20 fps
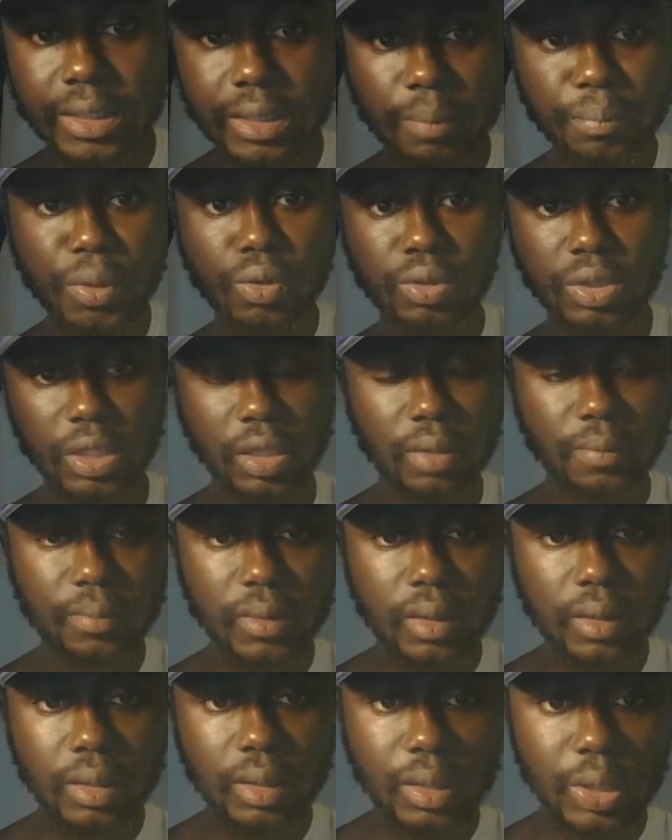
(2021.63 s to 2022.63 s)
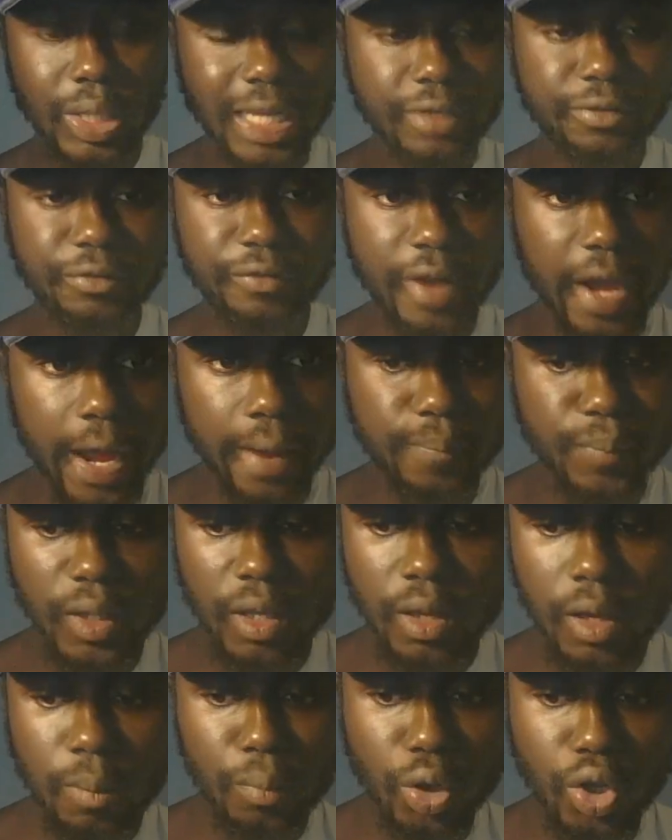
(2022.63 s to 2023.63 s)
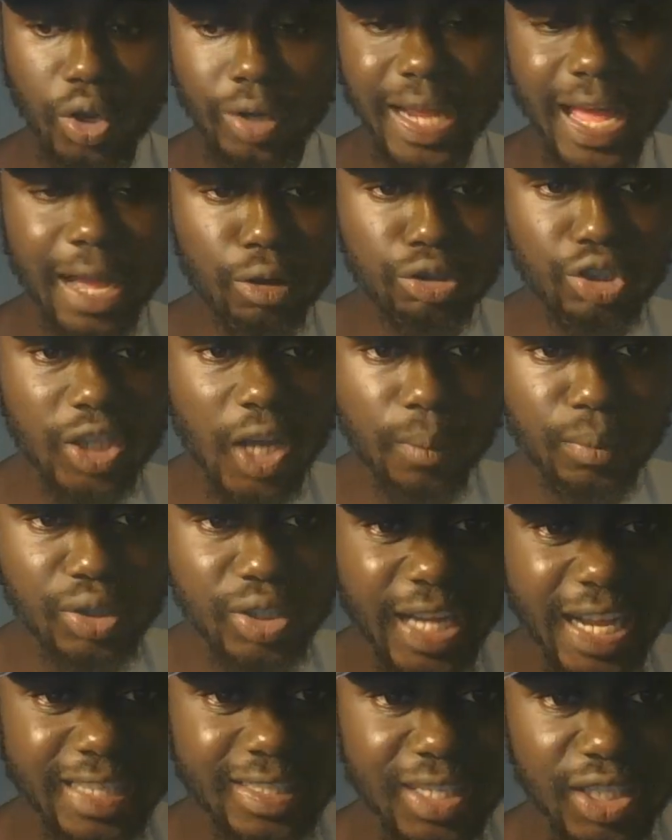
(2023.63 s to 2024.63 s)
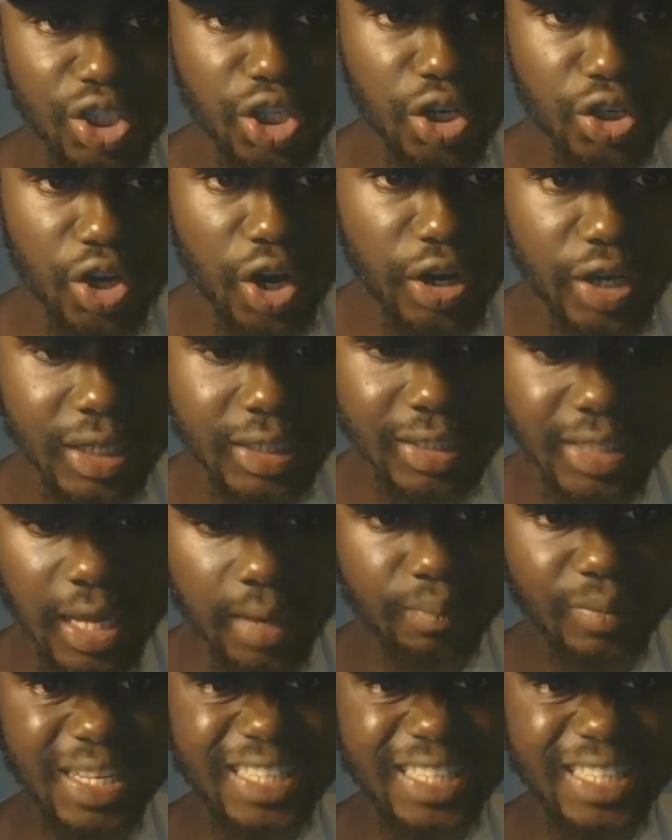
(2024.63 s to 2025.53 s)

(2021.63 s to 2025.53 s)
the music. That's fine. But you're not going to sabotage DJ Duncan's name.